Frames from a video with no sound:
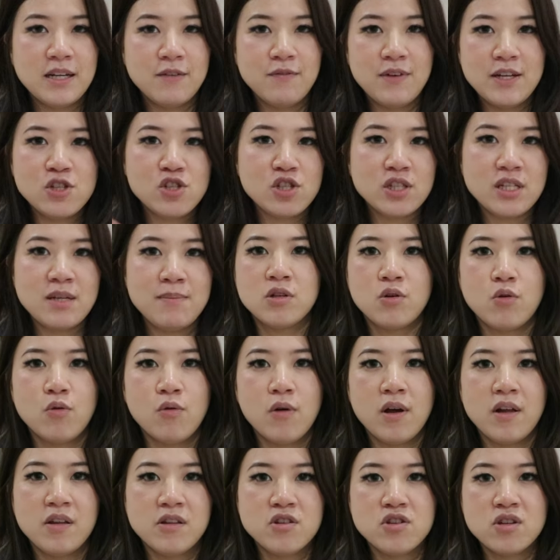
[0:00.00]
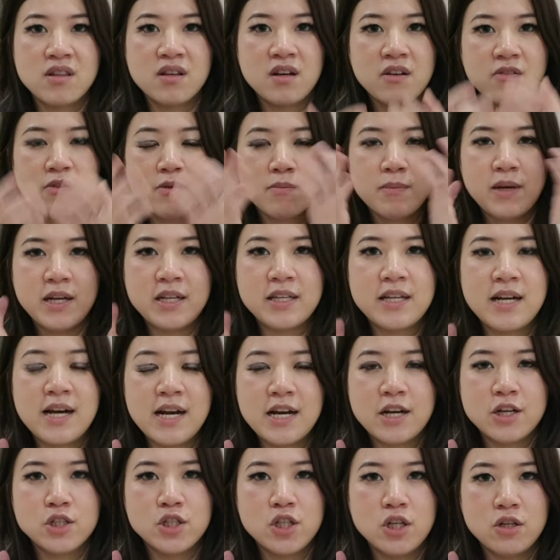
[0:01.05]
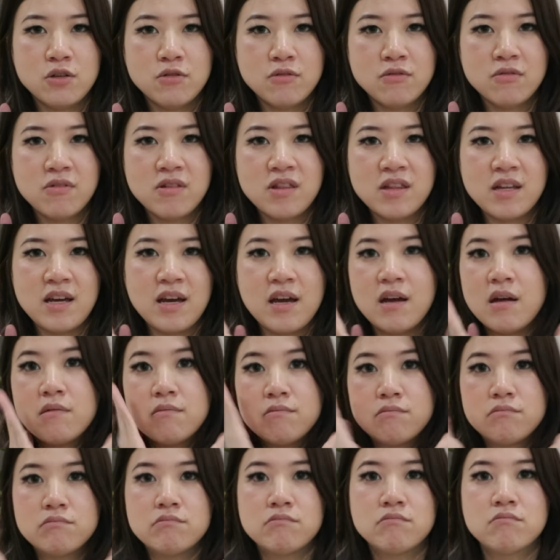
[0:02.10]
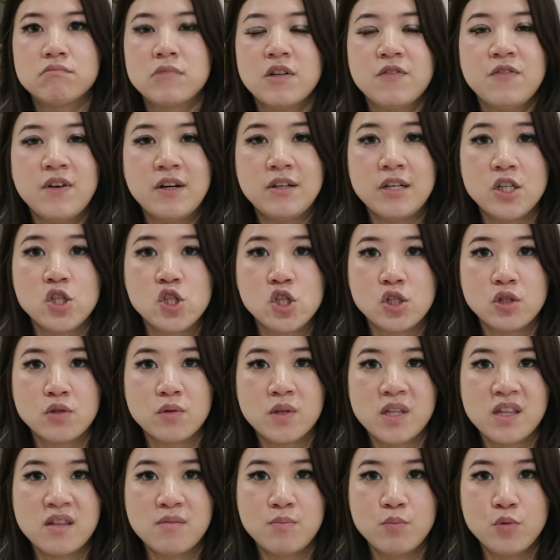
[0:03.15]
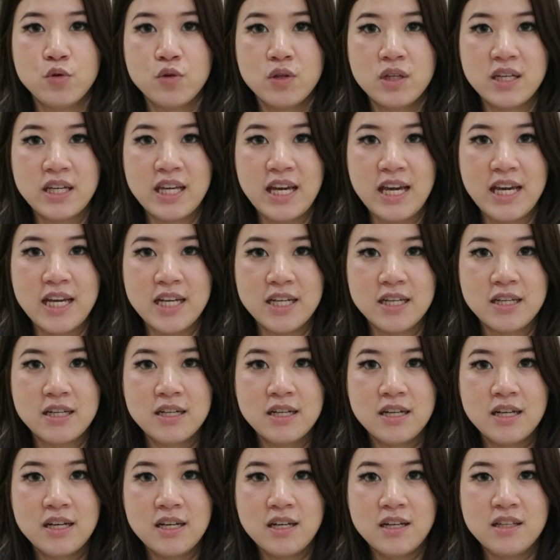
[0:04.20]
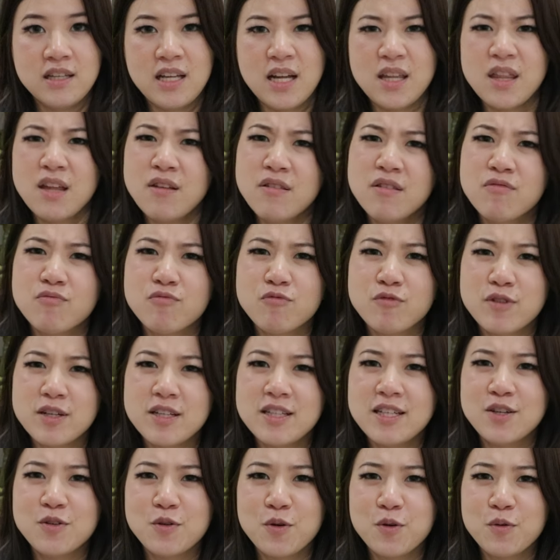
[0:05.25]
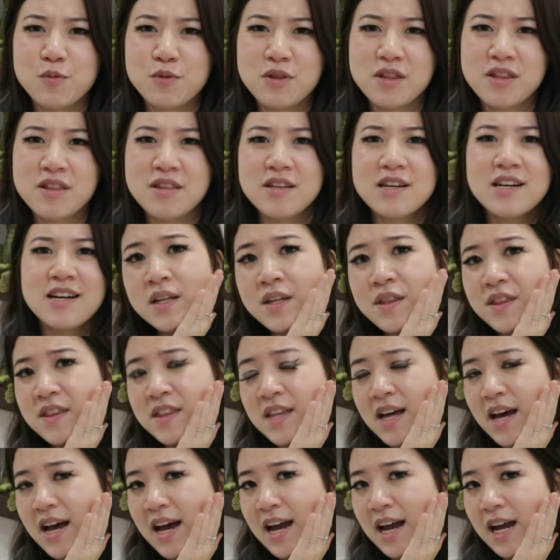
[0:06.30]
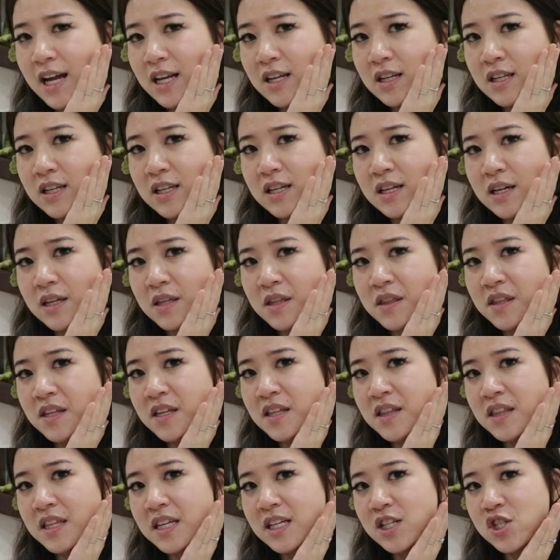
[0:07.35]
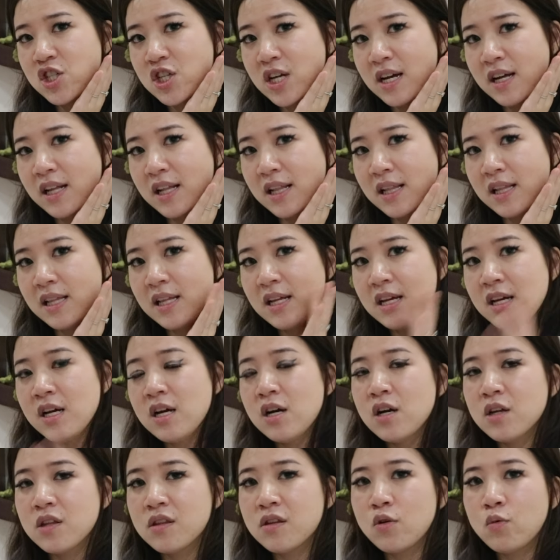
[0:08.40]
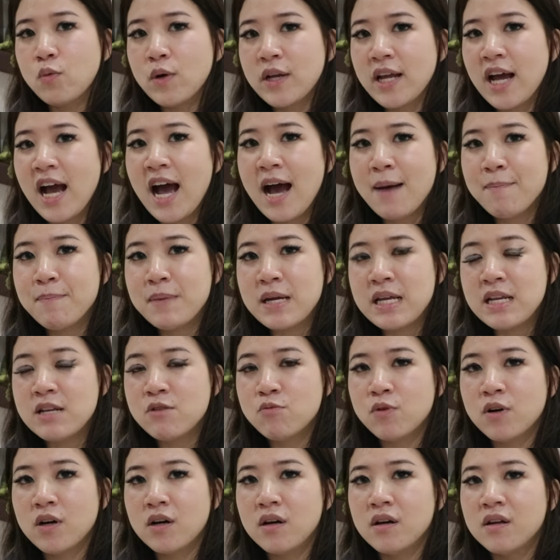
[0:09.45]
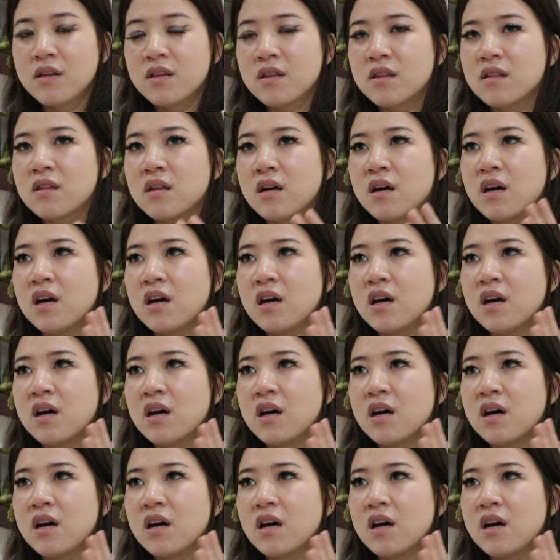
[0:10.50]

eventually the oils just covered my entire nose and the foundation looks smooth again. That sounds really gross. This side, the CC Gel. So what happened was,